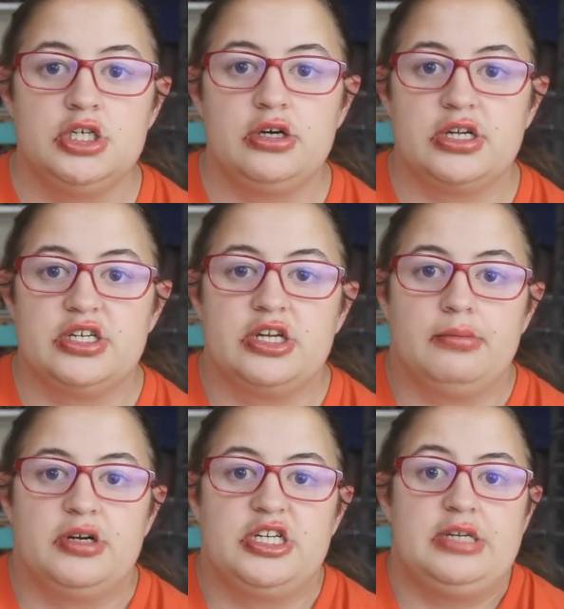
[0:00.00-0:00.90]
you can still
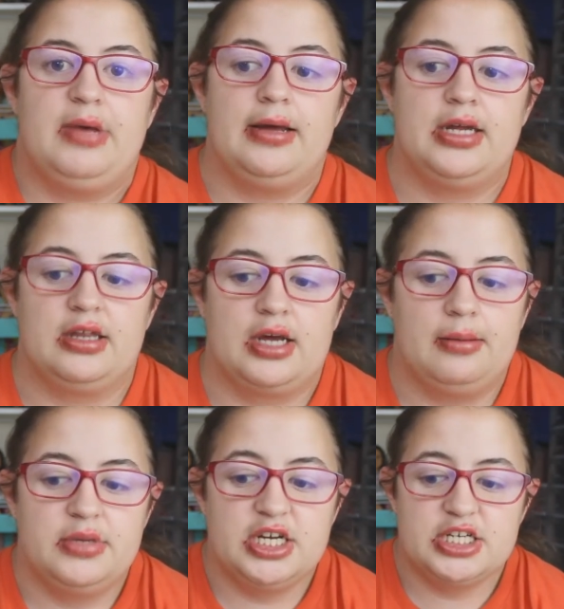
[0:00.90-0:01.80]
participate in the
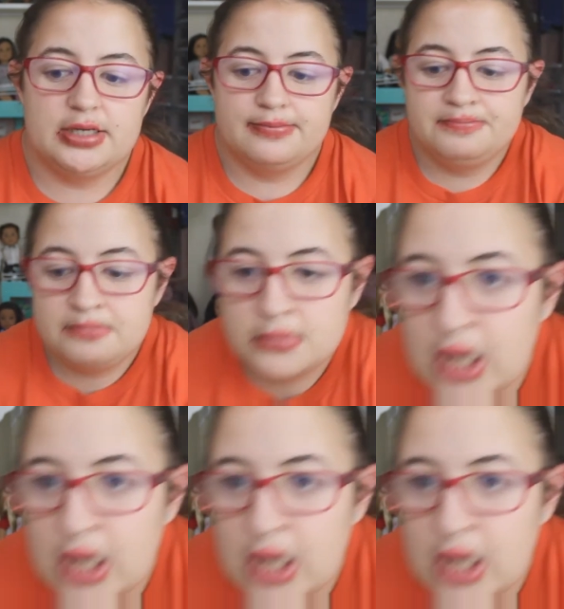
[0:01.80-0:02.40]
competition.